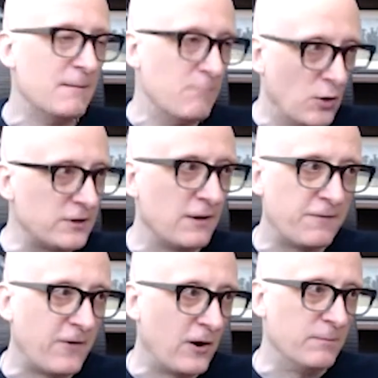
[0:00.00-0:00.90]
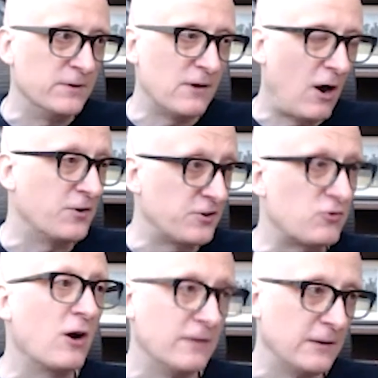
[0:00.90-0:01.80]
most of the firms are
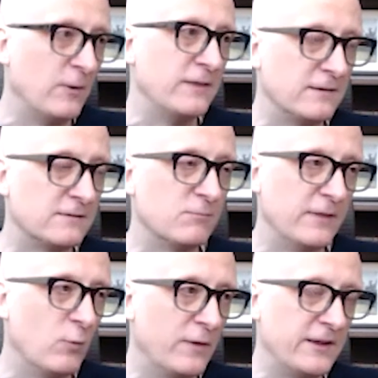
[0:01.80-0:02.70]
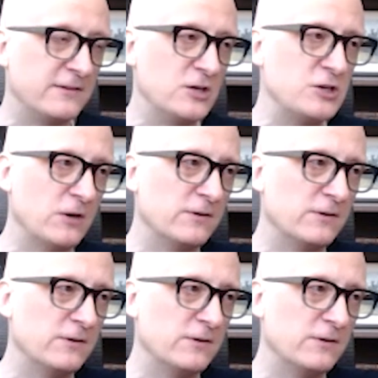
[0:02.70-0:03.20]
struggling with this issue.